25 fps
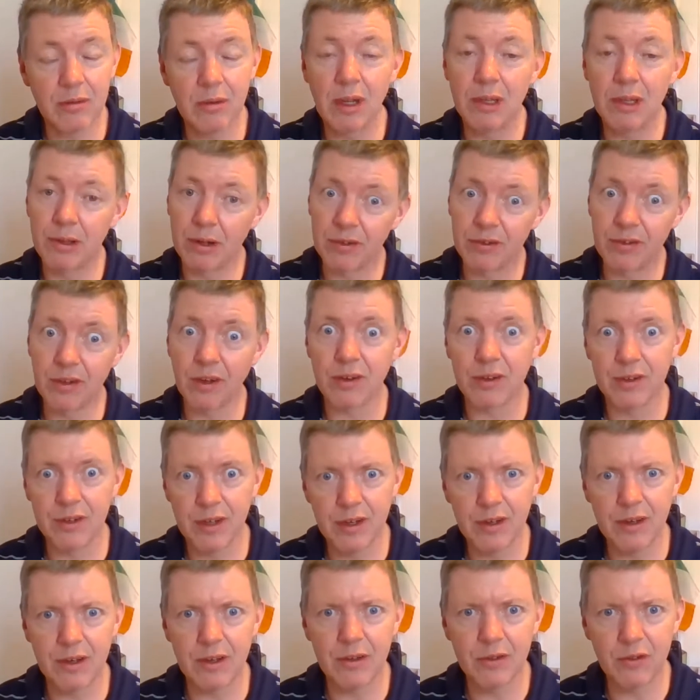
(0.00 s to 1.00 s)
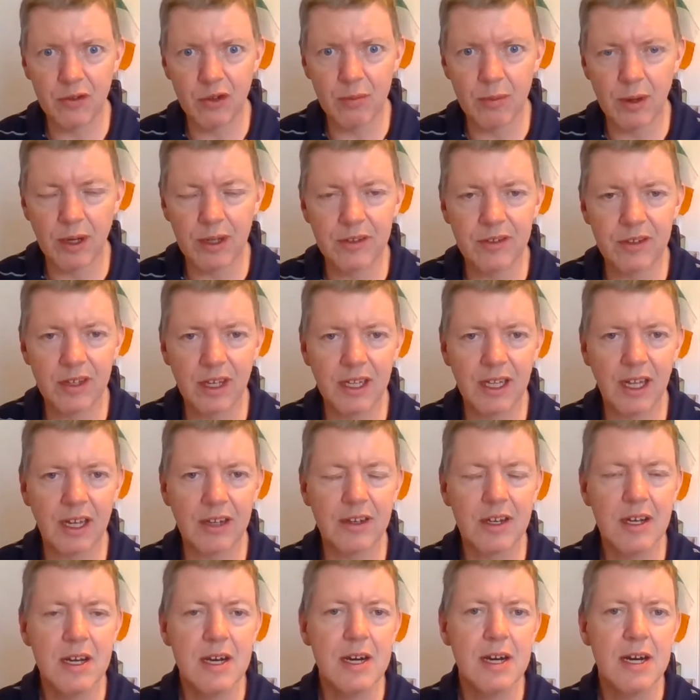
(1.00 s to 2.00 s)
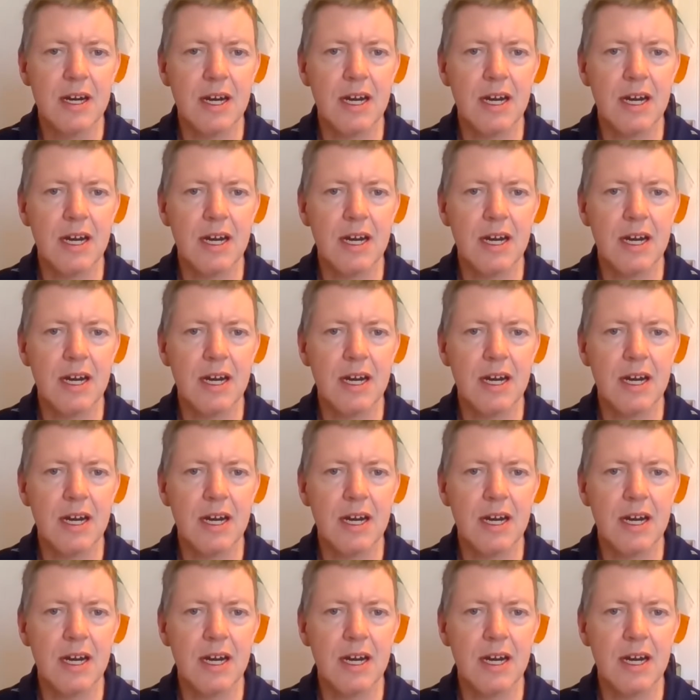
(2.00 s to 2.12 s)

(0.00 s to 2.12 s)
Well, there are certain Indians who might say that.